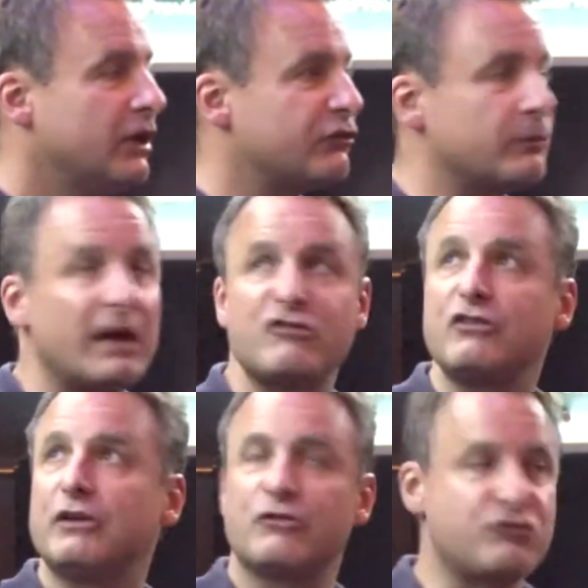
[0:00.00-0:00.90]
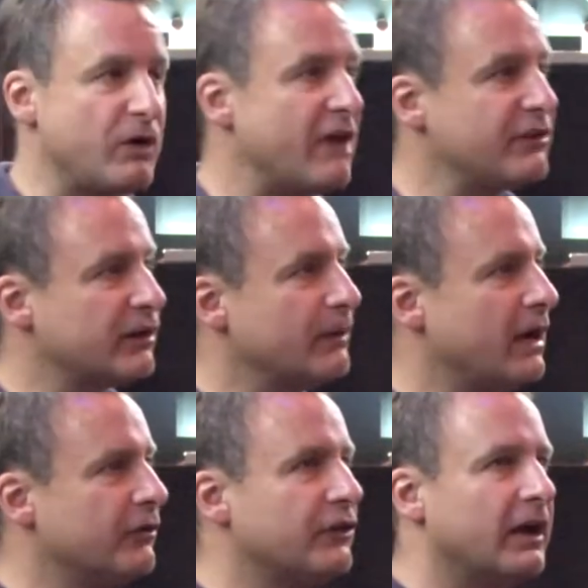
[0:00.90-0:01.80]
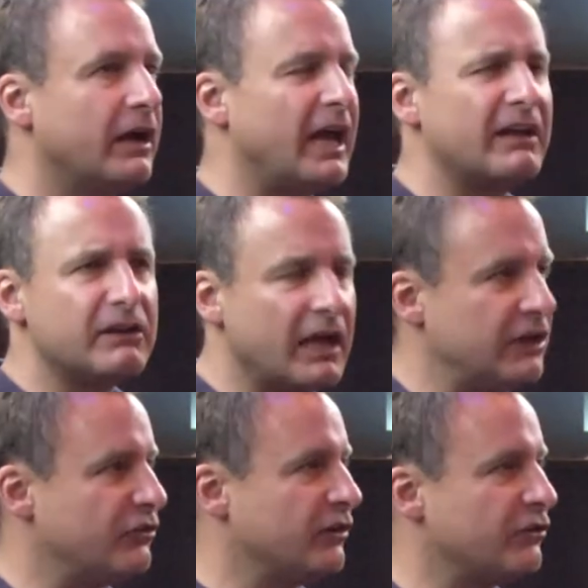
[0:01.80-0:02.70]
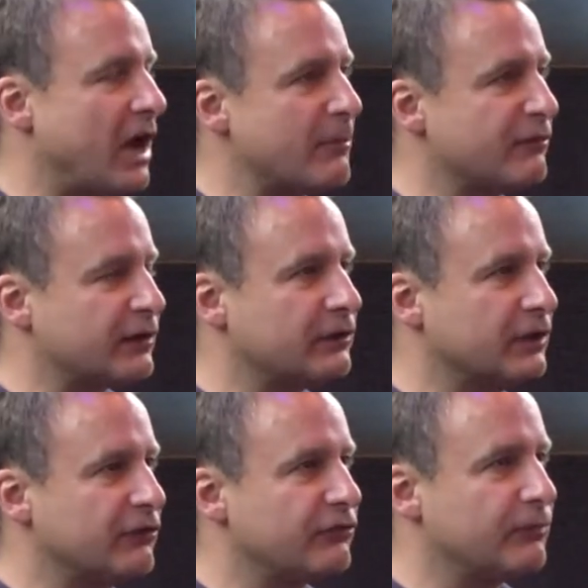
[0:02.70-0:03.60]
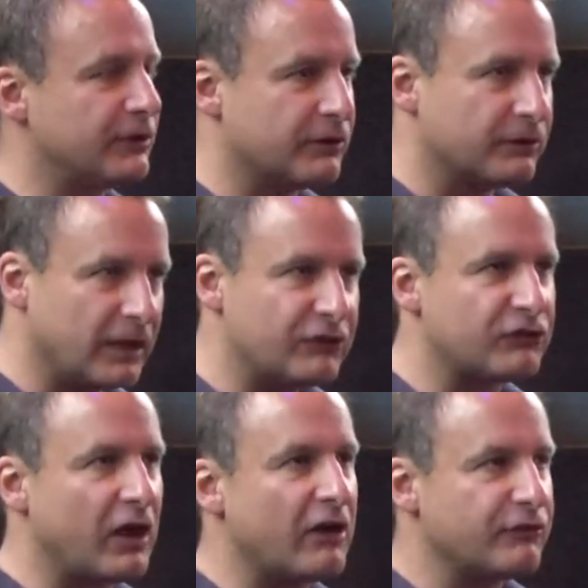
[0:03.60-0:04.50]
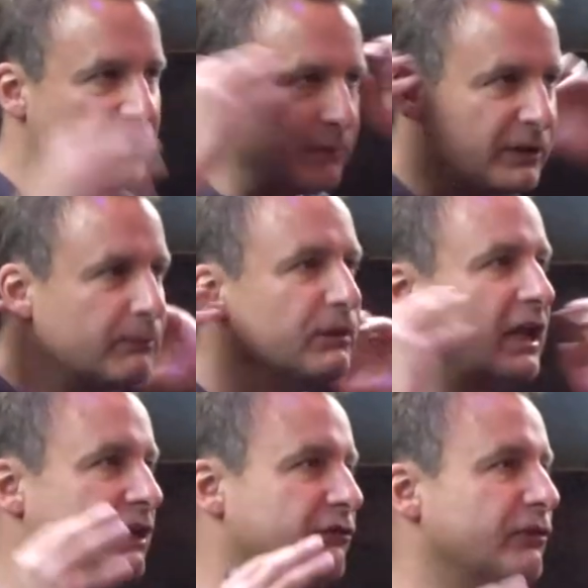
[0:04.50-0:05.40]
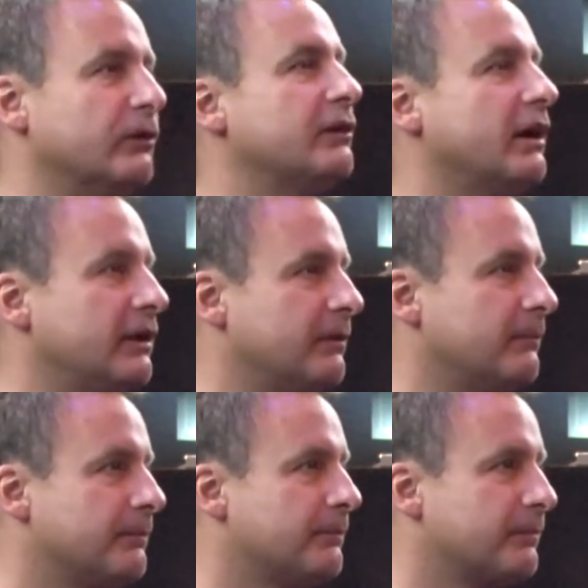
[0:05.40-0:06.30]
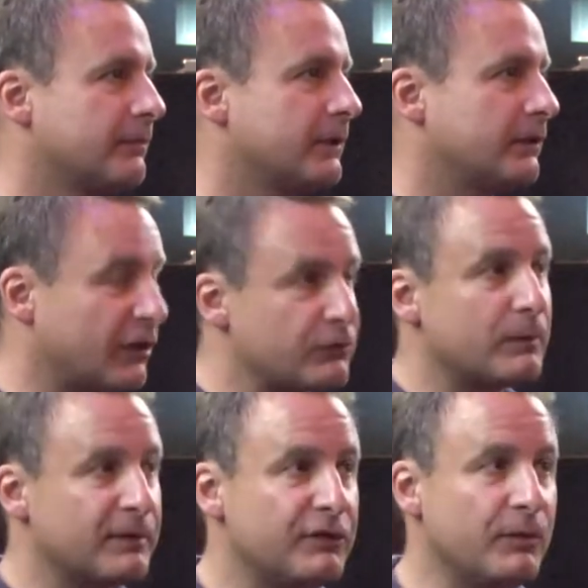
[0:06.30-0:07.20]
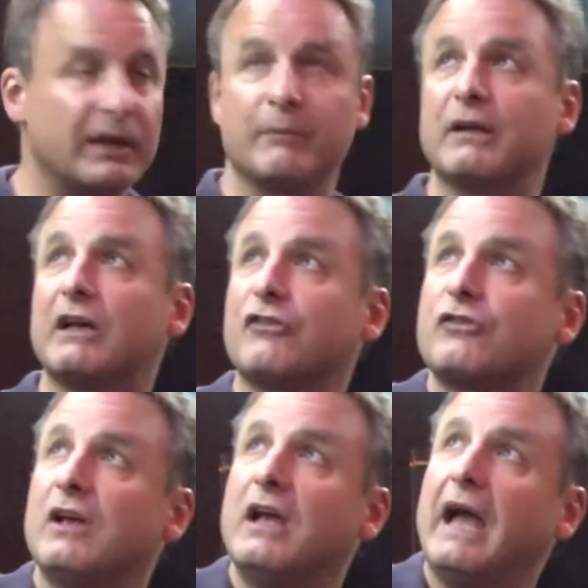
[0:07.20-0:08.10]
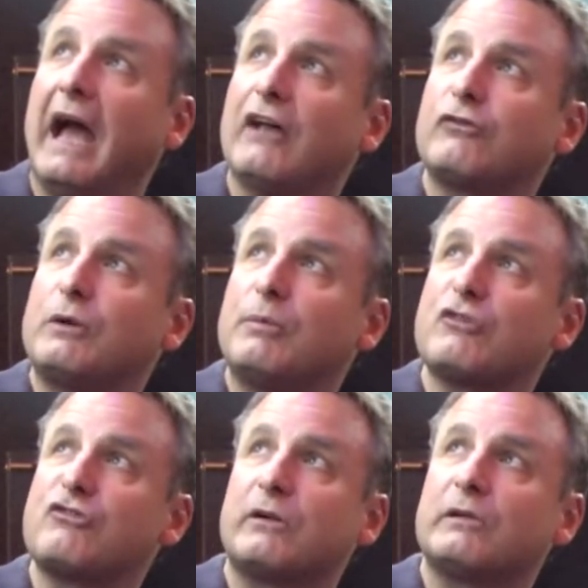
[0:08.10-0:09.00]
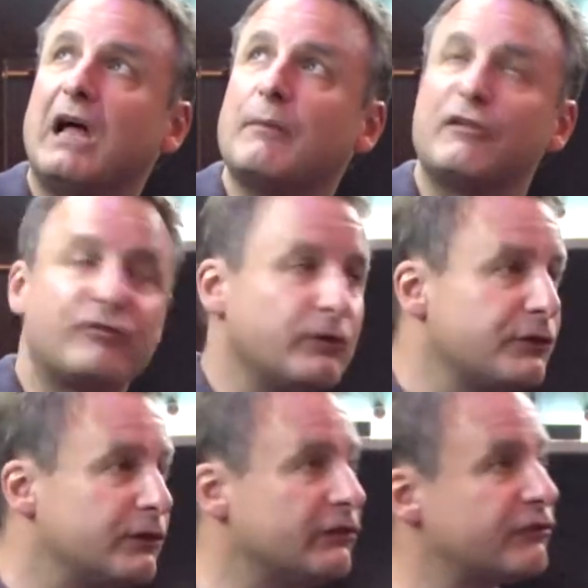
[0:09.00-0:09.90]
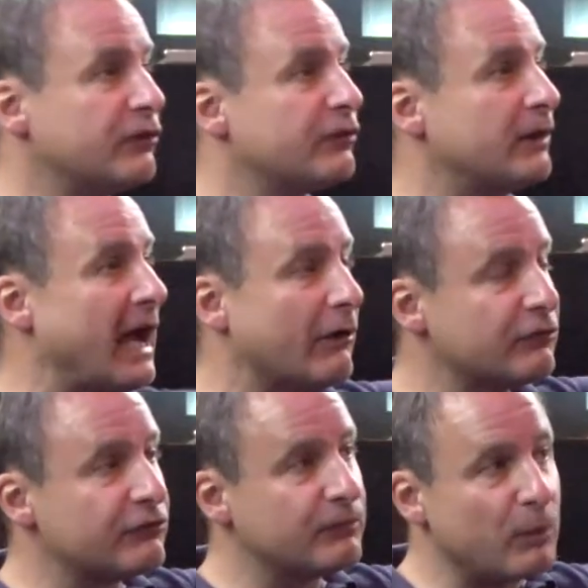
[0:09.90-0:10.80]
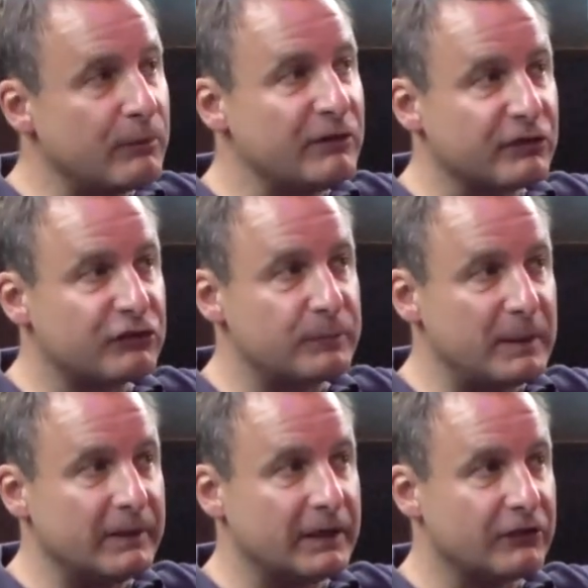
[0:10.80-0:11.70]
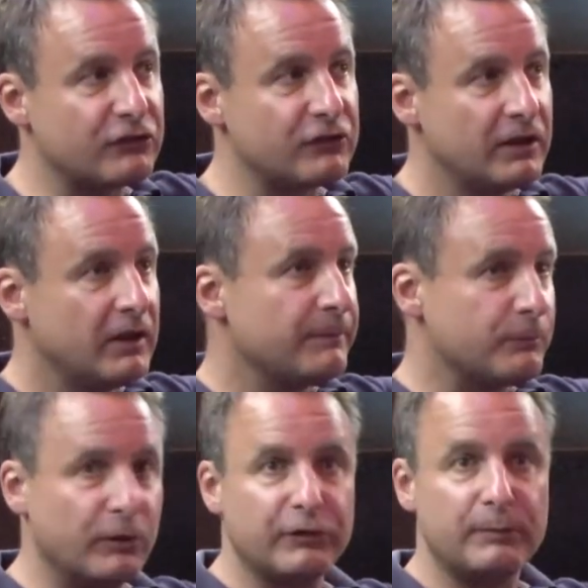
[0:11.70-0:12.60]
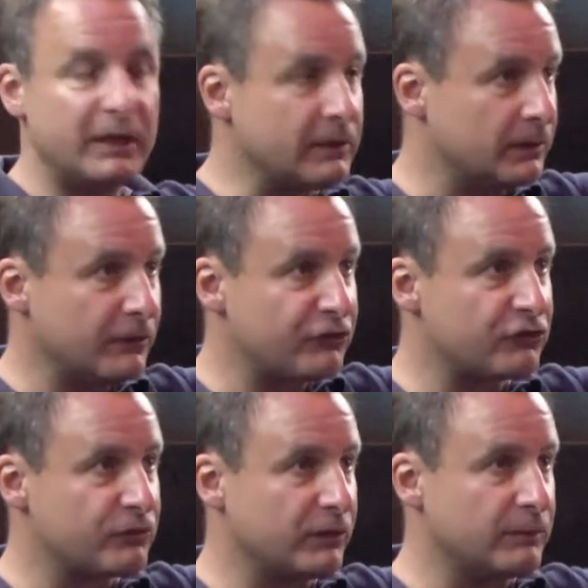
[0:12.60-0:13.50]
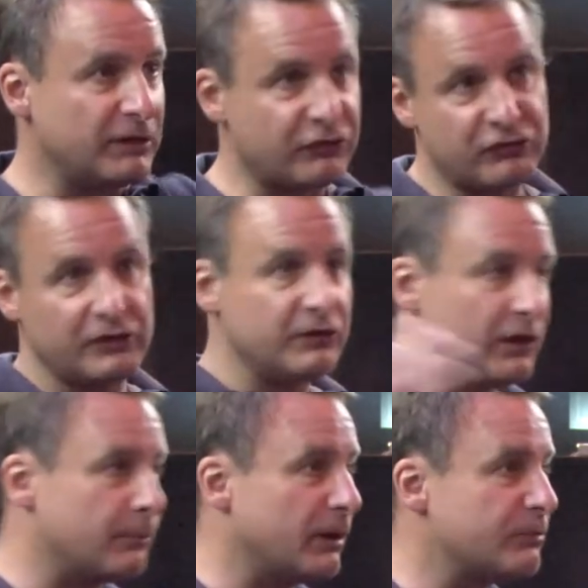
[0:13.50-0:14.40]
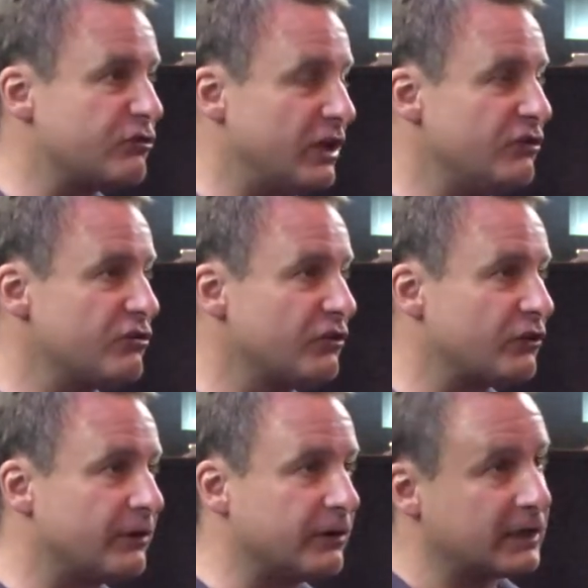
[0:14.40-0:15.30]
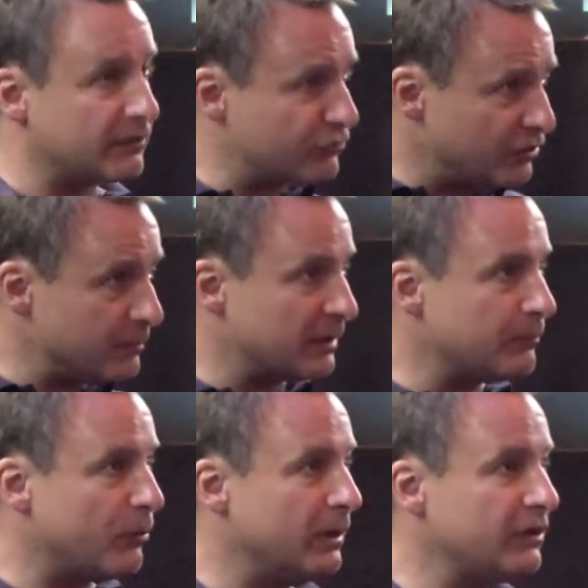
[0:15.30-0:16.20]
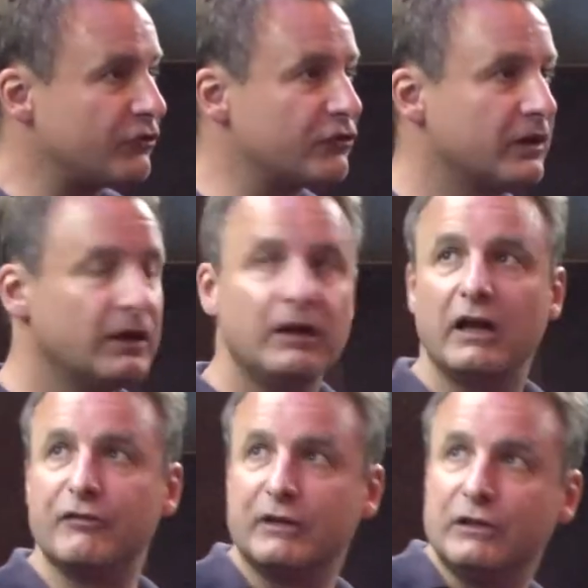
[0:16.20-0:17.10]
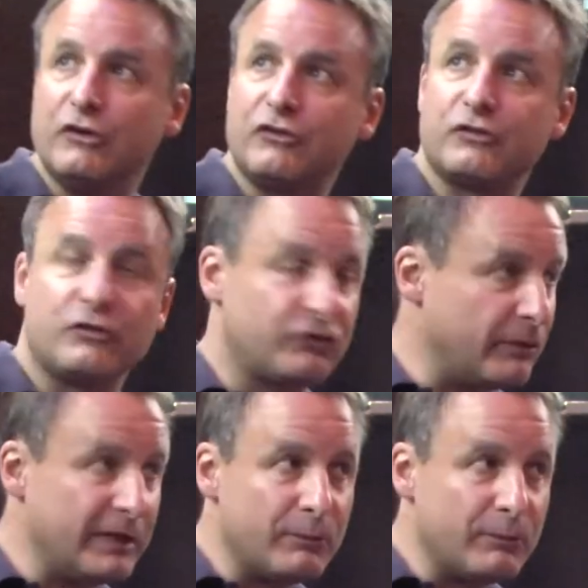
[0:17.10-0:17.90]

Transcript: So imagine you're driving around at night on the top of a cliff with your lights off with a blindfold on. That's what we're doing, because as we push our climate further and further out of what we've experienced, will there be cliffs? Will there be sudden abrupt changes? Are there kind of tipping points? If we lose so many